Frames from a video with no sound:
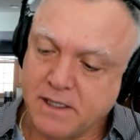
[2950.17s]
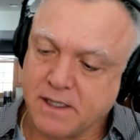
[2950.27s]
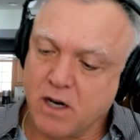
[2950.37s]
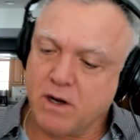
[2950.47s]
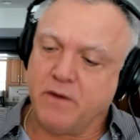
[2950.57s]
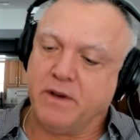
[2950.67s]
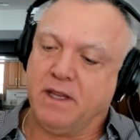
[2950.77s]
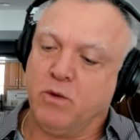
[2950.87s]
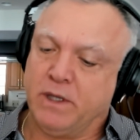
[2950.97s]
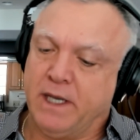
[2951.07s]
start
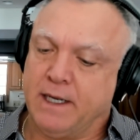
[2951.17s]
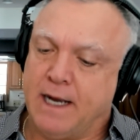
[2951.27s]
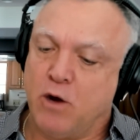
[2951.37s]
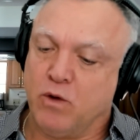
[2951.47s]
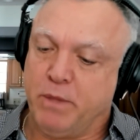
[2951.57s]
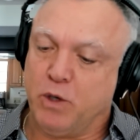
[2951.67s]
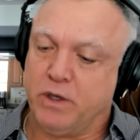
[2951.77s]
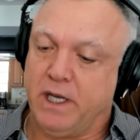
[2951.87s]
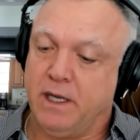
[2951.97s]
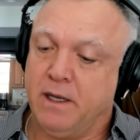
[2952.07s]
everything with that
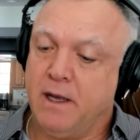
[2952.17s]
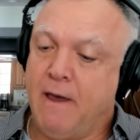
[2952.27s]
accountability.